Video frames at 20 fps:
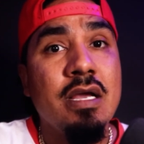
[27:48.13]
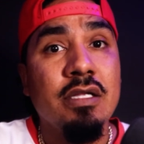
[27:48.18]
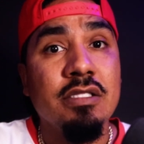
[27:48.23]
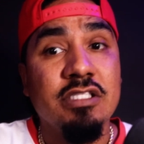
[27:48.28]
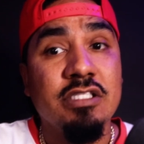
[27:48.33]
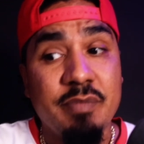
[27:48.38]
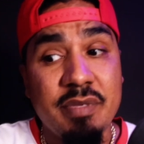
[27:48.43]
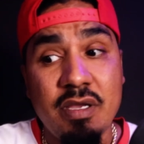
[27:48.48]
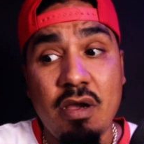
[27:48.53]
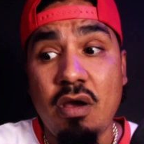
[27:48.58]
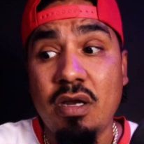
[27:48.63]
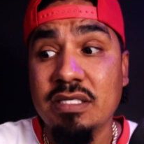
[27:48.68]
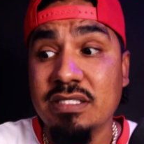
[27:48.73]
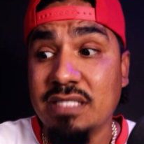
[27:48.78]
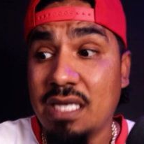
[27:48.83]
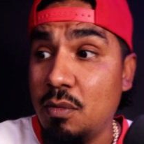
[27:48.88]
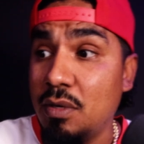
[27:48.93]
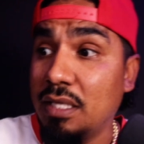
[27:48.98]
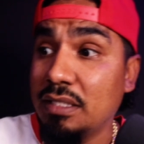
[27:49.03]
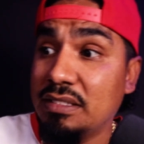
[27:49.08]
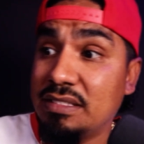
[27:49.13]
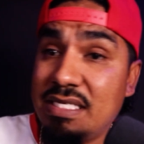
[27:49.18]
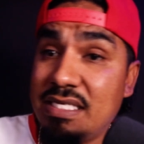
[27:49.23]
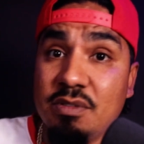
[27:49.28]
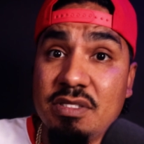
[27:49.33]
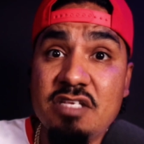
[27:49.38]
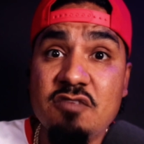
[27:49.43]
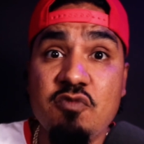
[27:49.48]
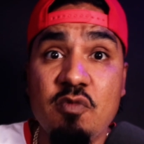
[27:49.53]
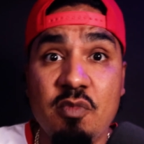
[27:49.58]
To be honest, I would like to see
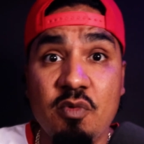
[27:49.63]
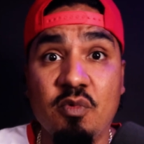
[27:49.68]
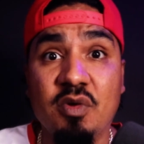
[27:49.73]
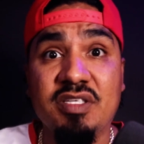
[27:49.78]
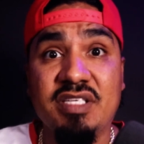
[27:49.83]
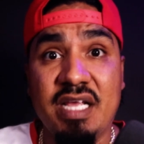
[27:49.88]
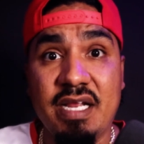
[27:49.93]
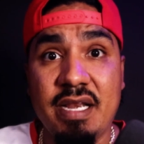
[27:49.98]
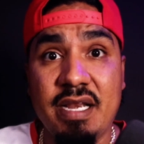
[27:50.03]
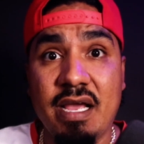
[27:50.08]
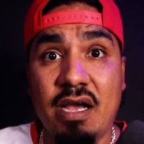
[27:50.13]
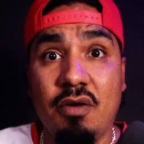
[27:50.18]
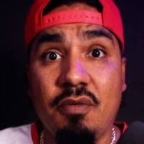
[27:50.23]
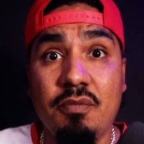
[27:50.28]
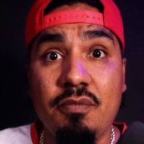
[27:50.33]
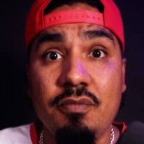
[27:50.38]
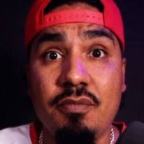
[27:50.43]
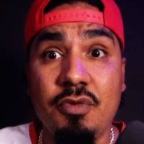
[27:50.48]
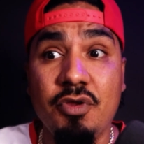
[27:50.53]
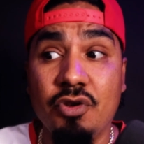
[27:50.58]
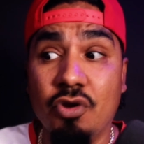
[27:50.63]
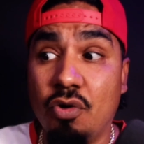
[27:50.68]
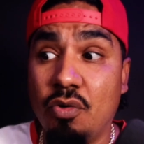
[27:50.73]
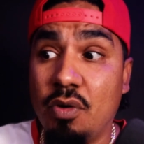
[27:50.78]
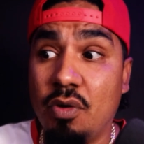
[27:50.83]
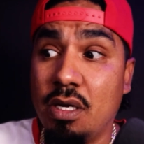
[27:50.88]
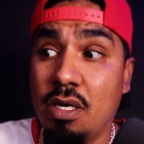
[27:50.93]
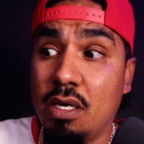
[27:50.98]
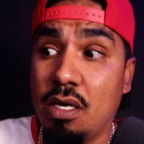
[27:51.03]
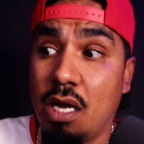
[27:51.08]
what this woman would say now. You
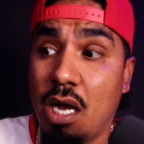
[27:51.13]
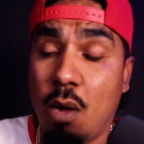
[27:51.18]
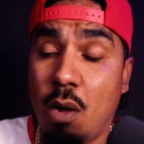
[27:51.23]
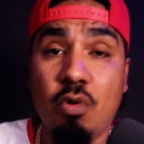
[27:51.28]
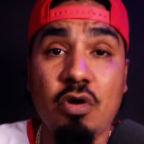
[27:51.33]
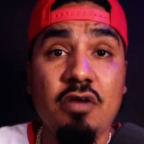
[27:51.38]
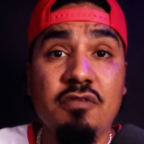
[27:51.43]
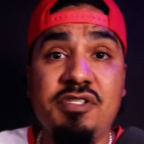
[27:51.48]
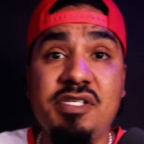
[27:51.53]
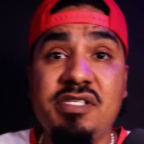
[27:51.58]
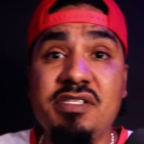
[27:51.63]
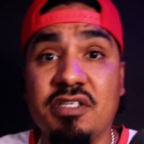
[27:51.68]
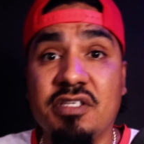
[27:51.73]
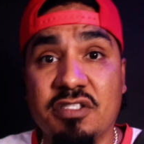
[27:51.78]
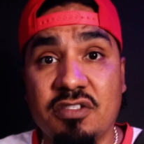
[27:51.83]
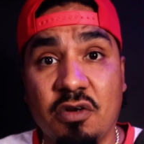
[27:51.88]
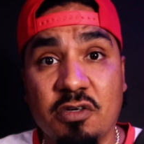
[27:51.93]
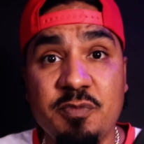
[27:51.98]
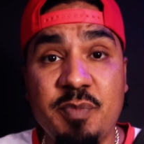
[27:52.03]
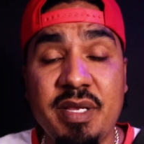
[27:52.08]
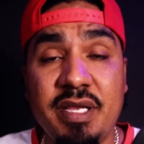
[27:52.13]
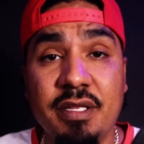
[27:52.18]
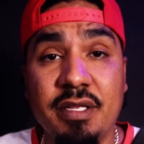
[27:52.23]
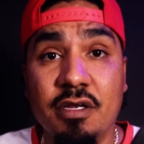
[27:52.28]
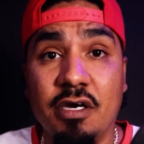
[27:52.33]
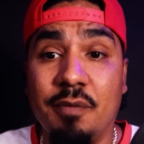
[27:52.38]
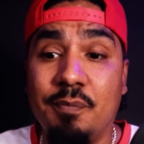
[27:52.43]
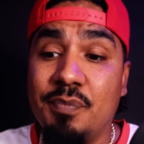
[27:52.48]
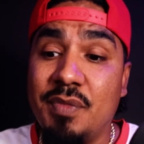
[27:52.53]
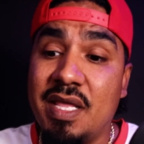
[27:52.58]
know, I wonder if she's going to start speaking
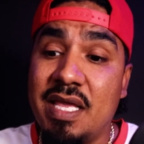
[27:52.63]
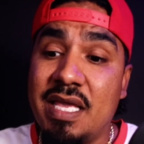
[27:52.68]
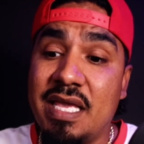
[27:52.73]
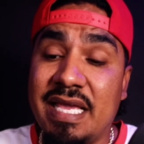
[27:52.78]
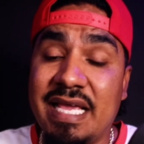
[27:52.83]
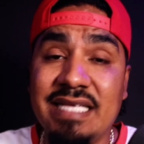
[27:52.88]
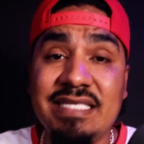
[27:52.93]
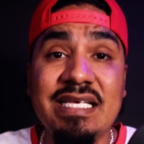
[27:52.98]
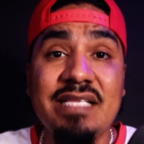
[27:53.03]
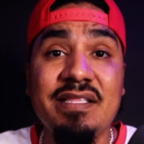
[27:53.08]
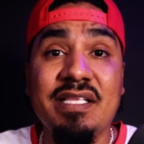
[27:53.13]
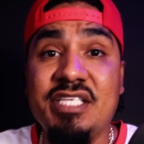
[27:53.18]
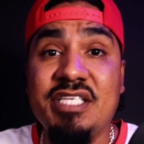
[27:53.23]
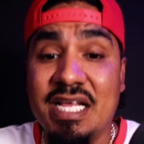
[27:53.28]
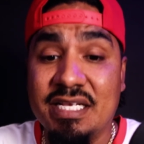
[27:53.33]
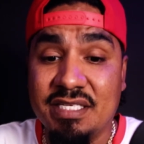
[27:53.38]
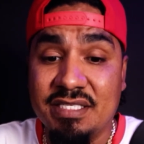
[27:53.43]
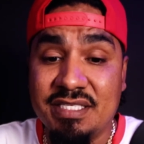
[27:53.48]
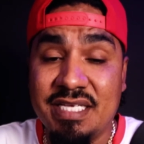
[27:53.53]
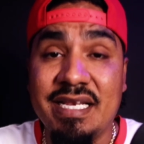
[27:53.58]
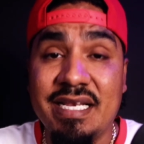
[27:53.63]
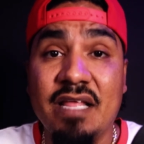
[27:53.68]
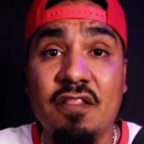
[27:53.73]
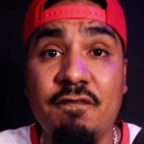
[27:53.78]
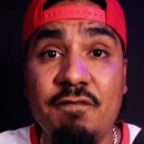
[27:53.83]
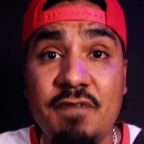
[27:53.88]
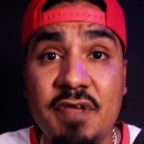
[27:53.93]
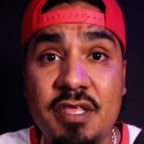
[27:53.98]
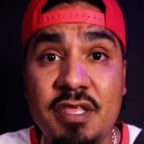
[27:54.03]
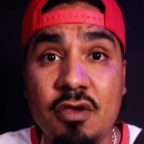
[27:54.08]
up. He said that she has to take down the
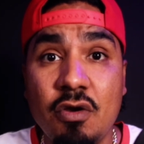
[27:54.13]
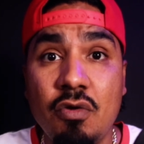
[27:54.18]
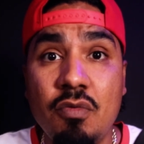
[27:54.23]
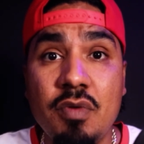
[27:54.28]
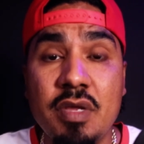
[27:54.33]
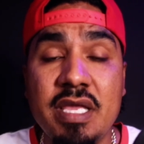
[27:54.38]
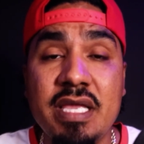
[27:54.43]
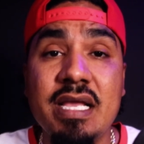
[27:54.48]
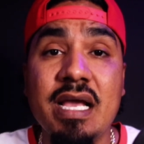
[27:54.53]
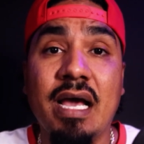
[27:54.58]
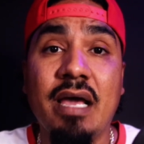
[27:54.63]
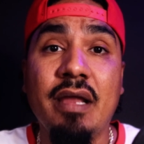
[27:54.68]
video. He